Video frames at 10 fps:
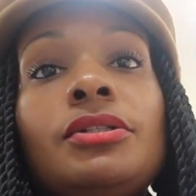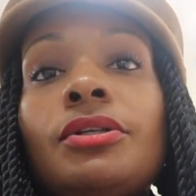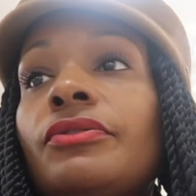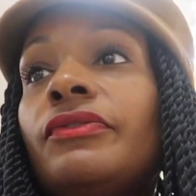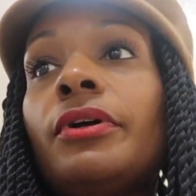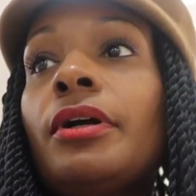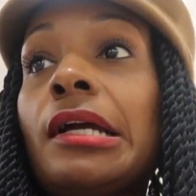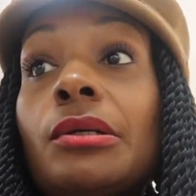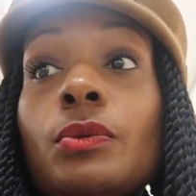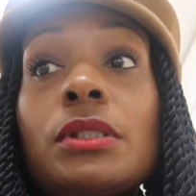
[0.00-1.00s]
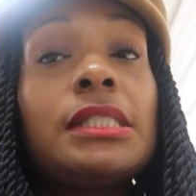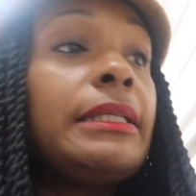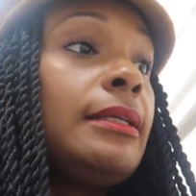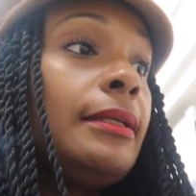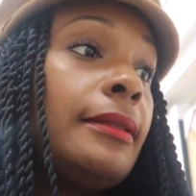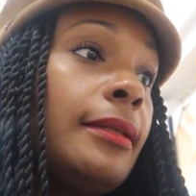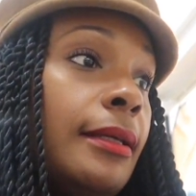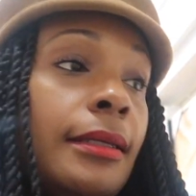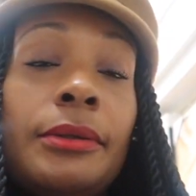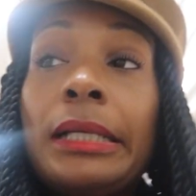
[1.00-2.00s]
So far, I don't see
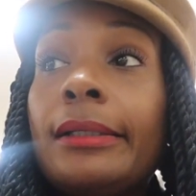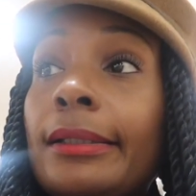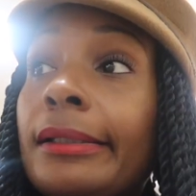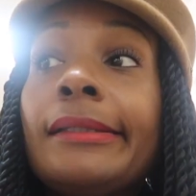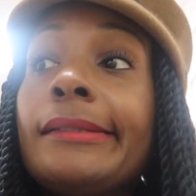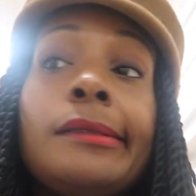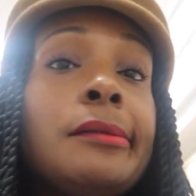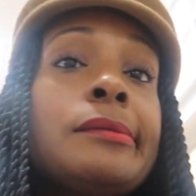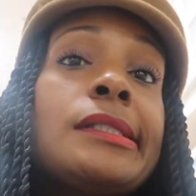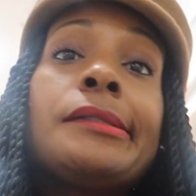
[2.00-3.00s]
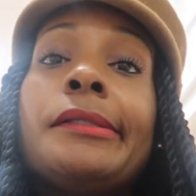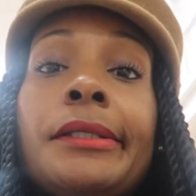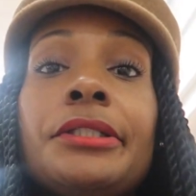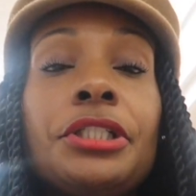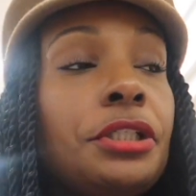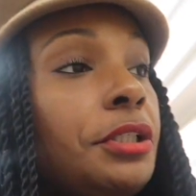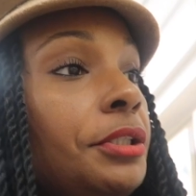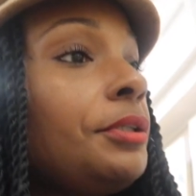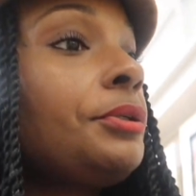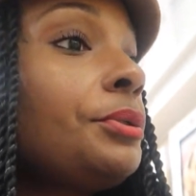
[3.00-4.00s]
anything, you guys. I don't see any
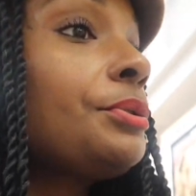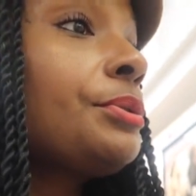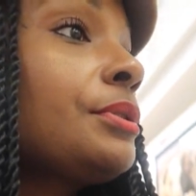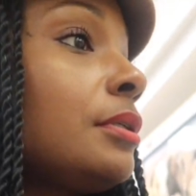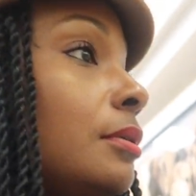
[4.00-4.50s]
chairs.